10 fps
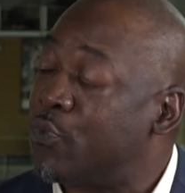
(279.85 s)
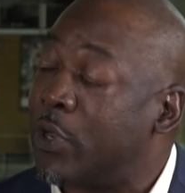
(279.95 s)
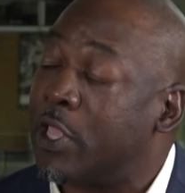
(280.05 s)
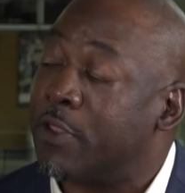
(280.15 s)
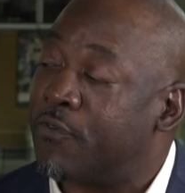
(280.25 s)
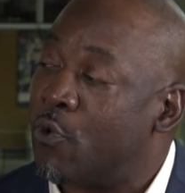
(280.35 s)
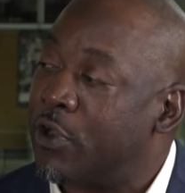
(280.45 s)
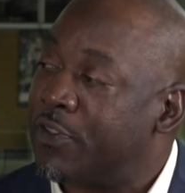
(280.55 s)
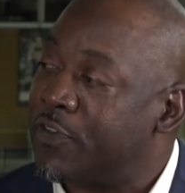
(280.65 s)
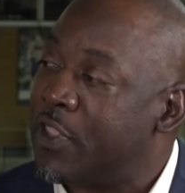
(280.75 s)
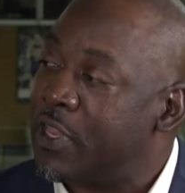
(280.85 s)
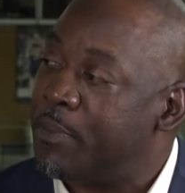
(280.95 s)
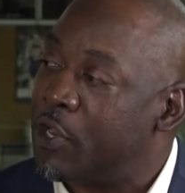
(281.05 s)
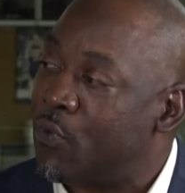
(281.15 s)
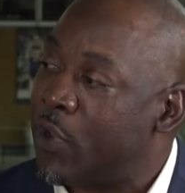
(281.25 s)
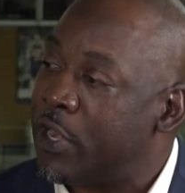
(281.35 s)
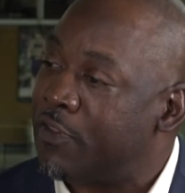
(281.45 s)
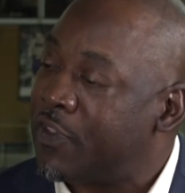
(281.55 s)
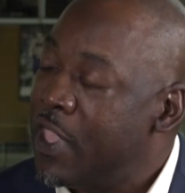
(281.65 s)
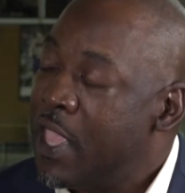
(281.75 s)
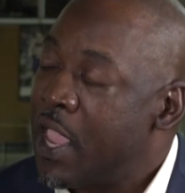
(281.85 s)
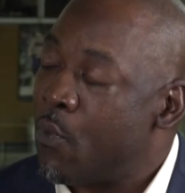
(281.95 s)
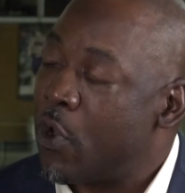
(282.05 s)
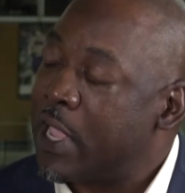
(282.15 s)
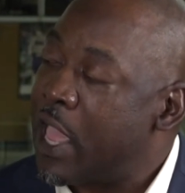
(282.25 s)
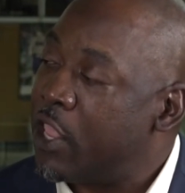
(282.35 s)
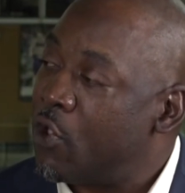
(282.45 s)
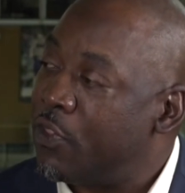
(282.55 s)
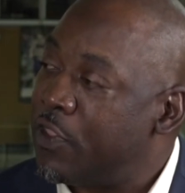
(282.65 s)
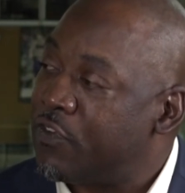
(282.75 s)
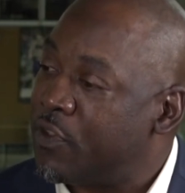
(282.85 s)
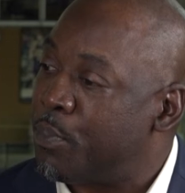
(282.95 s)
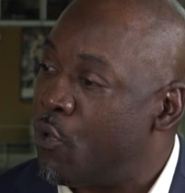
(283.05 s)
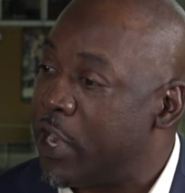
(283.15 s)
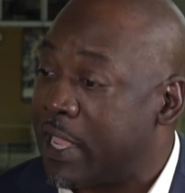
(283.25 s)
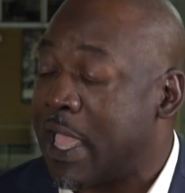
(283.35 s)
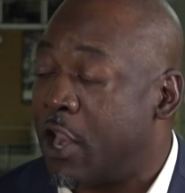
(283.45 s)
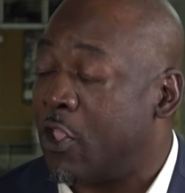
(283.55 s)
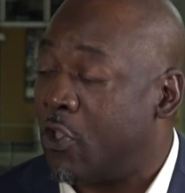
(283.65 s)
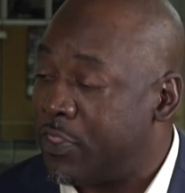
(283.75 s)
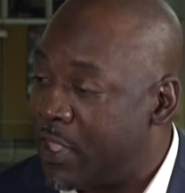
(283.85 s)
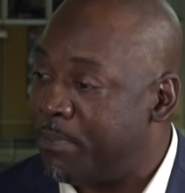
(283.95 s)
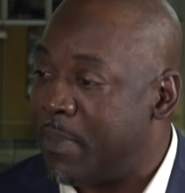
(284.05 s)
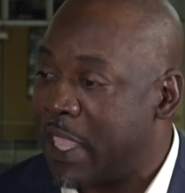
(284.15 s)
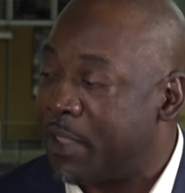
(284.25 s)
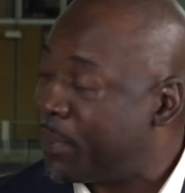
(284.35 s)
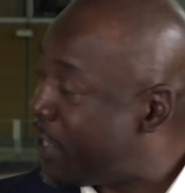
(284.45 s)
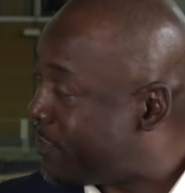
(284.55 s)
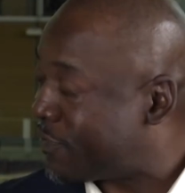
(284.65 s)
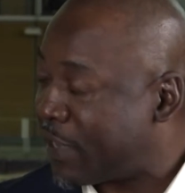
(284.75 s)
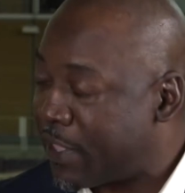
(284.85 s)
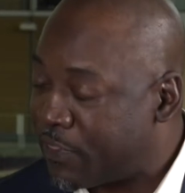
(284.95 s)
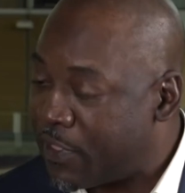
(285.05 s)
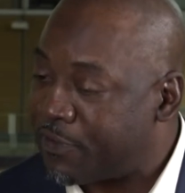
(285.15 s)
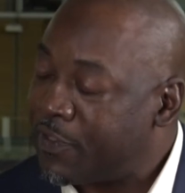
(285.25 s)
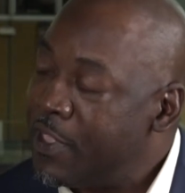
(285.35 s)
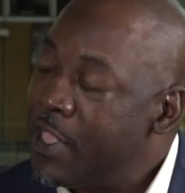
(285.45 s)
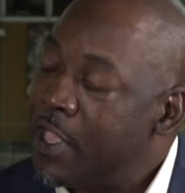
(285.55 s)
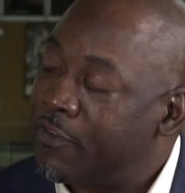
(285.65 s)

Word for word: We're looking forward to seeing them in the arenas, and we're counting on their support and counting on them making places like this a